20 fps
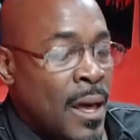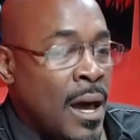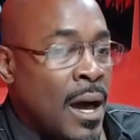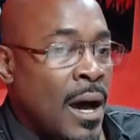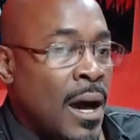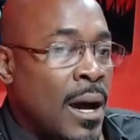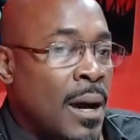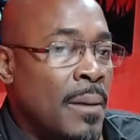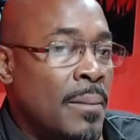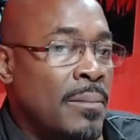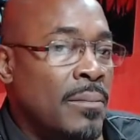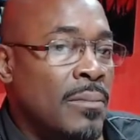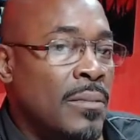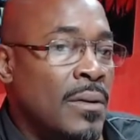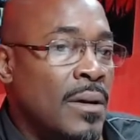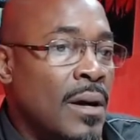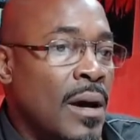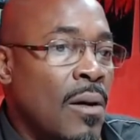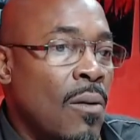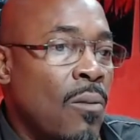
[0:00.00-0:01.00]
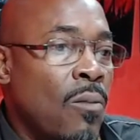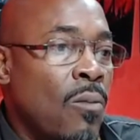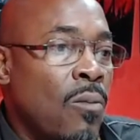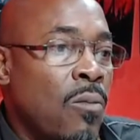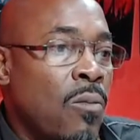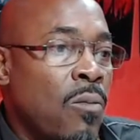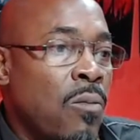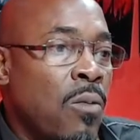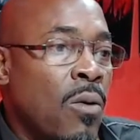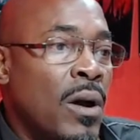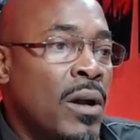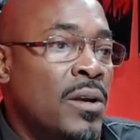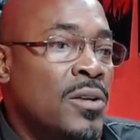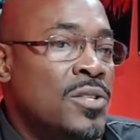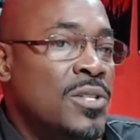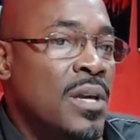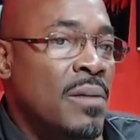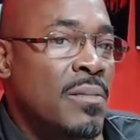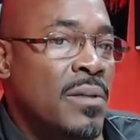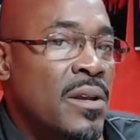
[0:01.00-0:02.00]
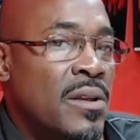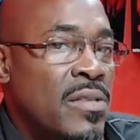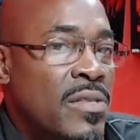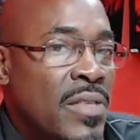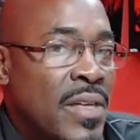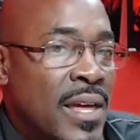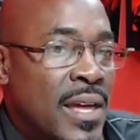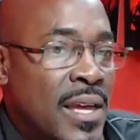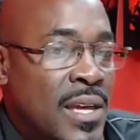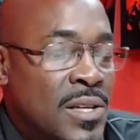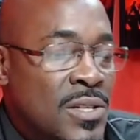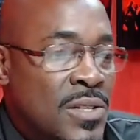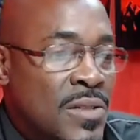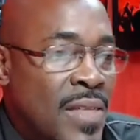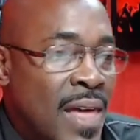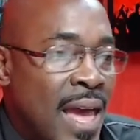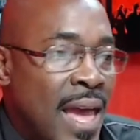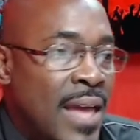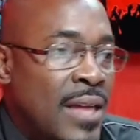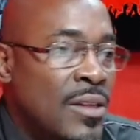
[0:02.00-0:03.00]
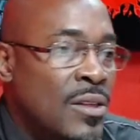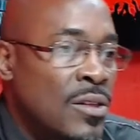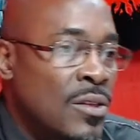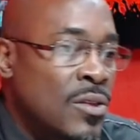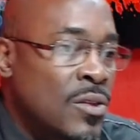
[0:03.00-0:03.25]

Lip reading: What are some of the things that